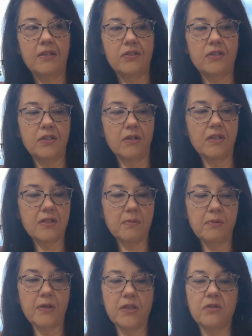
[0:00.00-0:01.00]
do it
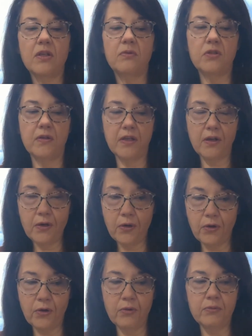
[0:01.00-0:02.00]
someplace, do it at
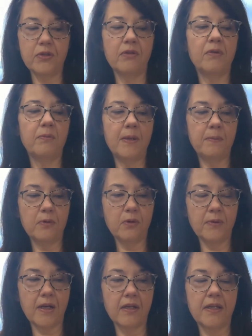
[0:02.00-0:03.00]
home, do it when people are
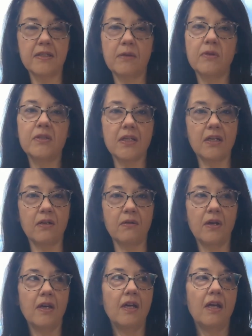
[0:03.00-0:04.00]
around, because I will tell you,
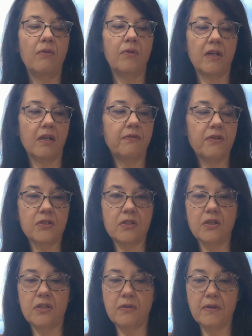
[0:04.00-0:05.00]
when I first
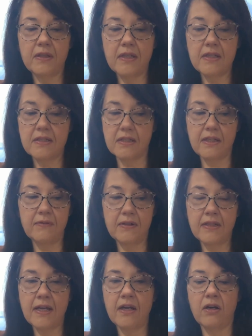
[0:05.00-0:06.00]
started doing these, and
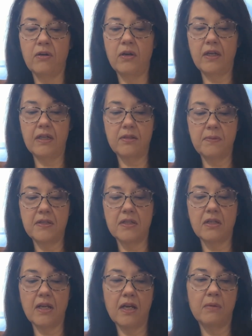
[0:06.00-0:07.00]
even now, it depends
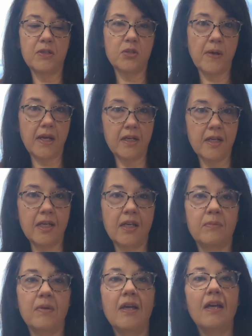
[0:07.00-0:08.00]
on how much pain I
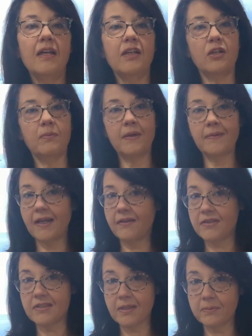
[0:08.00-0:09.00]
am. You know, maybe I
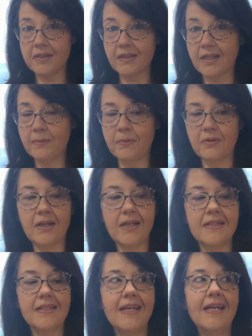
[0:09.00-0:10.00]
haven't slept in a couple of nights.